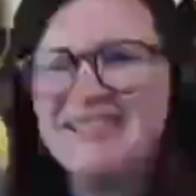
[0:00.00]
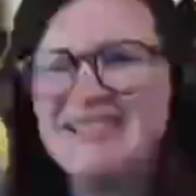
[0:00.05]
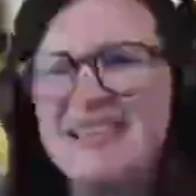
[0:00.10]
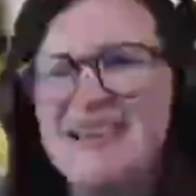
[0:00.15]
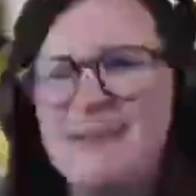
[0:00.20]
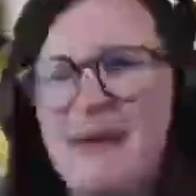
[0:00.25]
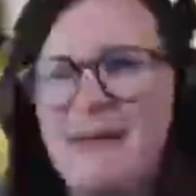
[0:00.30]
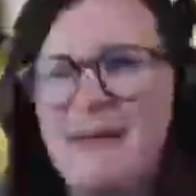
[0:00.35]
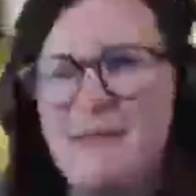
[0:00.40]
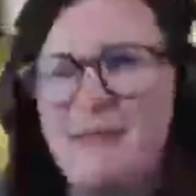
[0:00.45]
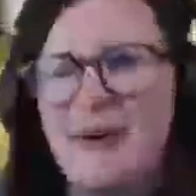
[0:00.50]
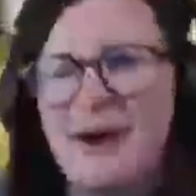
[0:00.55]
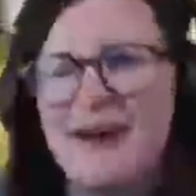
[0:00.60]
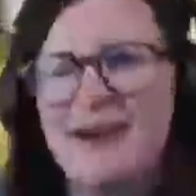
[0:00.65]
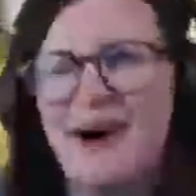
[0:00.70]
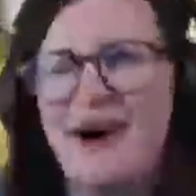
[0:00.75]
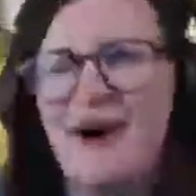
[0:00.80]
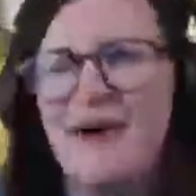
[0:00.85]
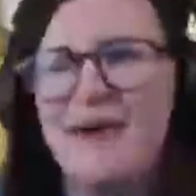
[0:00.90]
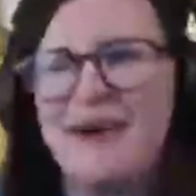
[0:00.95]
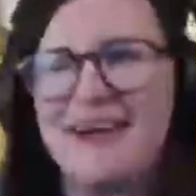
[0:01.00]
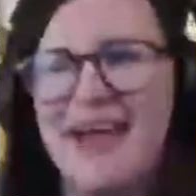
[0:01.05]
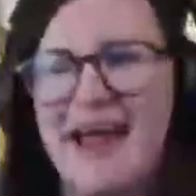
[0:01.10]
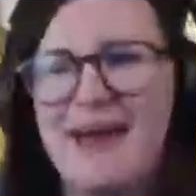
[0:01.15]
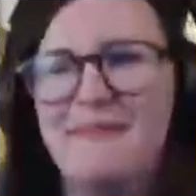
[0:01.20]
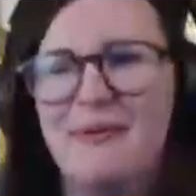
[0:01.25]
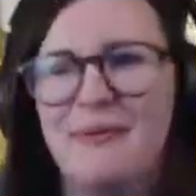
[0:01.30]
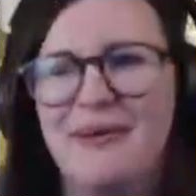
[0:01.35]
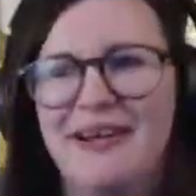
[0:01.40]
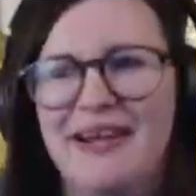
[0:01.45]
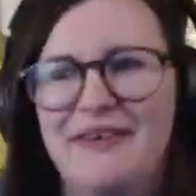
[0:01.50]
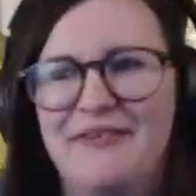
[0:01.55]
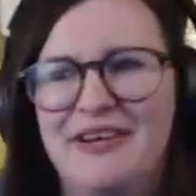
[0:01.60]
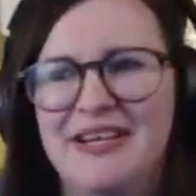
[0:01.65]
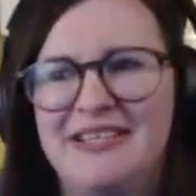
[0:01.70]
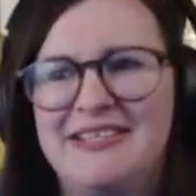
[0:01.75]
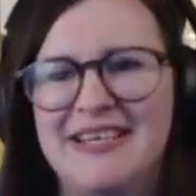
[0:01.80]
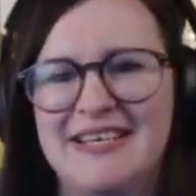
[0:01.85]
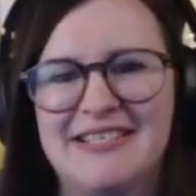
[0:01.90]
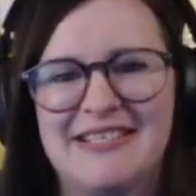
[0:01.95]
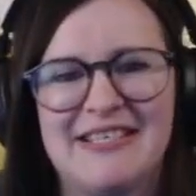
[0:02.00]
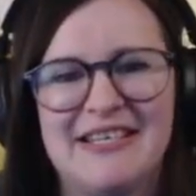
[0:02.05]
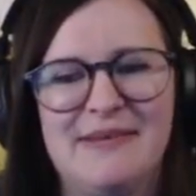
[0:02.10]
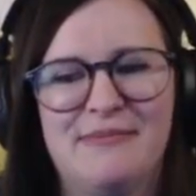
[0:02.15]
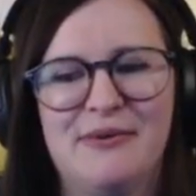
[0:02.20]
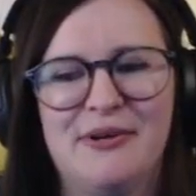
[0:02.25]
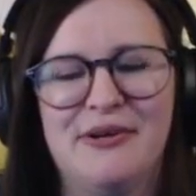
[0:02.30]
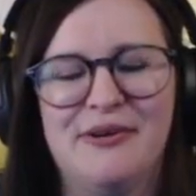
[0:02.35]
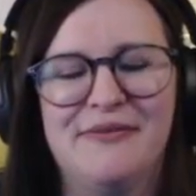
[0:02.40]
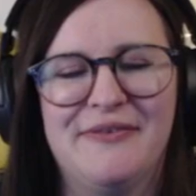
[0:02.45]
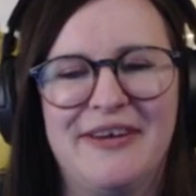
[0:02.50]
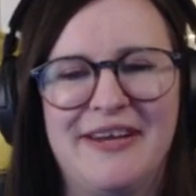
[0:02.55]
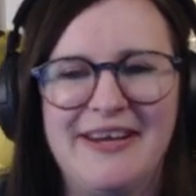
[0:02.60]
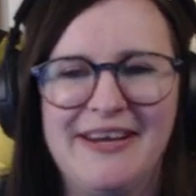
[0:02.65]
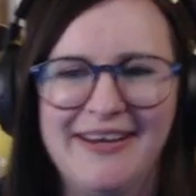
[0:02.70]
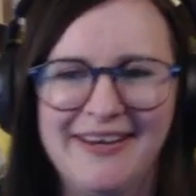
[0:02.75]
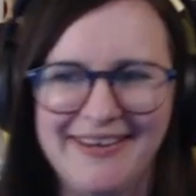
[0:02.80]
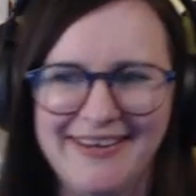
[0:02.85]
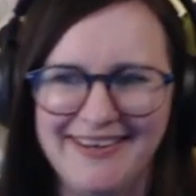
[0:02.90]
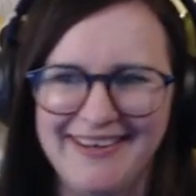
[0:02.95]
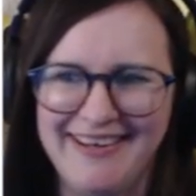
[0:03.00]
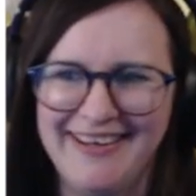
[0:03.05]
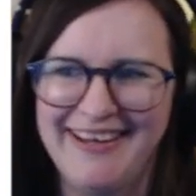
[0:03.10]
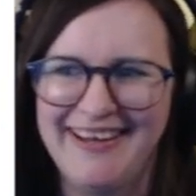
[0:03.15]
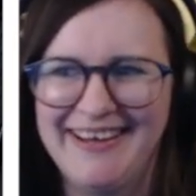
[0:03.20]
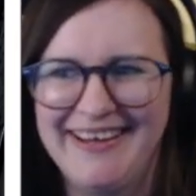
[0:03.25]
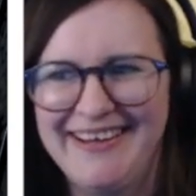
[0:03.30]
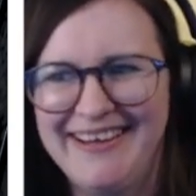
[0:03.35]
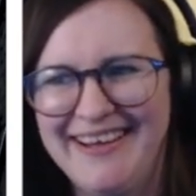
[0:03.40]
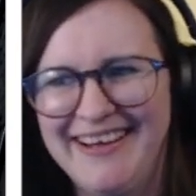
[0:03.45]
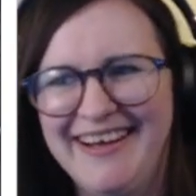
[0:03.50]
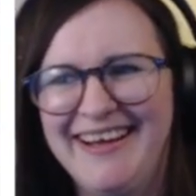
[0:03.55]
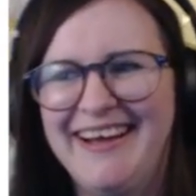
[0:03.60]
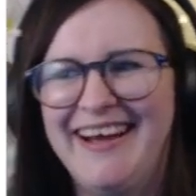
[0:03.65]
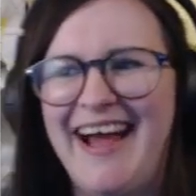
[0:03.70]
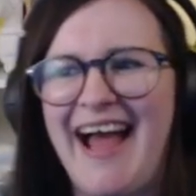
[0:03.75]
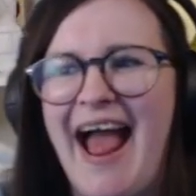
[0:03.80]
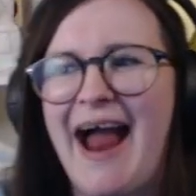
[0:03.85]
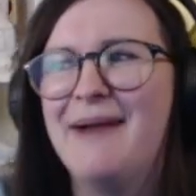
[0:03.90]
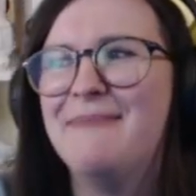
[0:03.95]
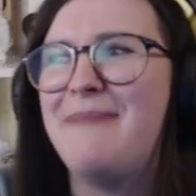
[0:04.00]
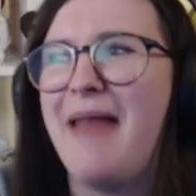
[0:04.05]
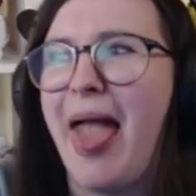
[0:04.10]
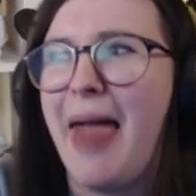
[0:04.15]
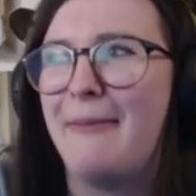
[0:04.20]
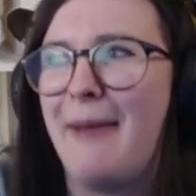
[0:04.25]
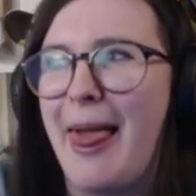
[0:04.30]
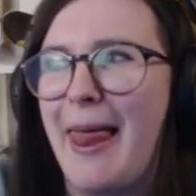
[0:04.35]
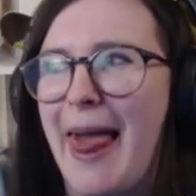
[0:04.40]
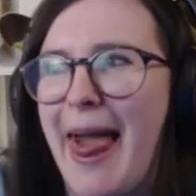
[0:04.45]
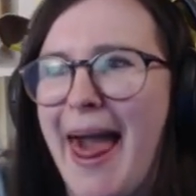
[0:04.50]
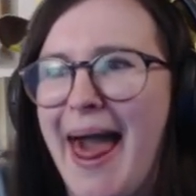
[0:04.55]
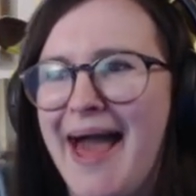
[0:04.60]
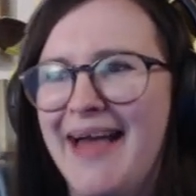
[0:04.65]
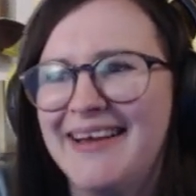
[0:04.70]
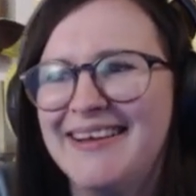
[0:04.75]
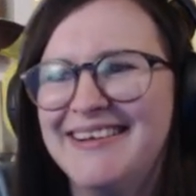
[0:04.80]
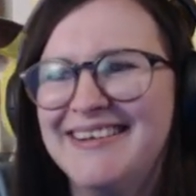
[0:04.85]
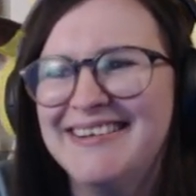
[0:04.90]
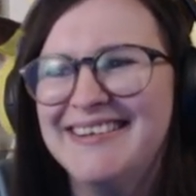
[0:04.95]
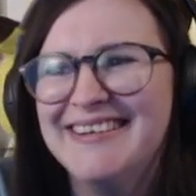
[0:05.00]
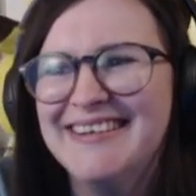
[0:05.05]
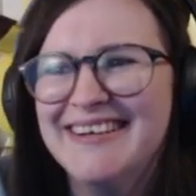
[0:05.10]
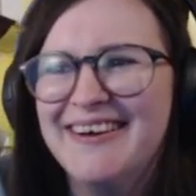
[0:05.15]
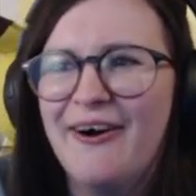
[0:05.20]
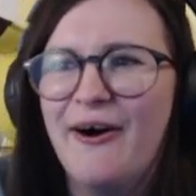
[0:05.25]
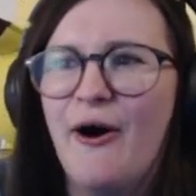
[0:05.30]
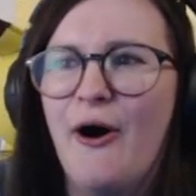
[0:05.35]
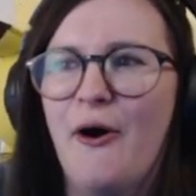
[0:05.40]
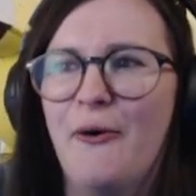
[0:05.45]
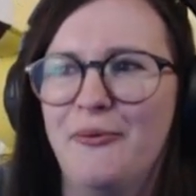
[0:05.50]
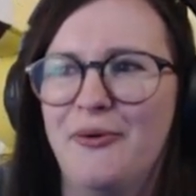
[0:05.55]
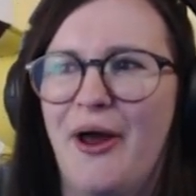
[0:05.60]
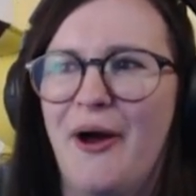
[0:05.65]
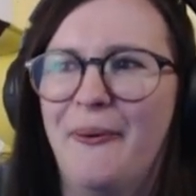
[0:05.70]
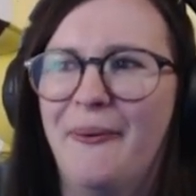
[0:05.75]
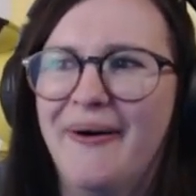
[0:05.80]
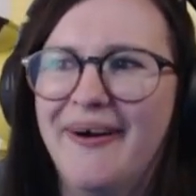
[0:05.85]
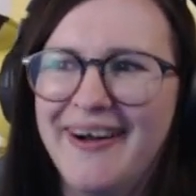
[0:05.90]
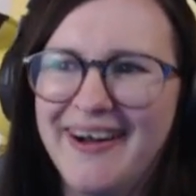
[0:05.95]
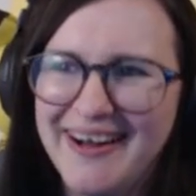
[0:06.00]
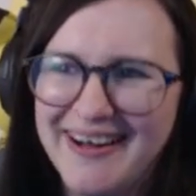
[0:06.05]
so you're make me play in a horror game, but we live in a Disney movie. blah, blah, blah. Oh no.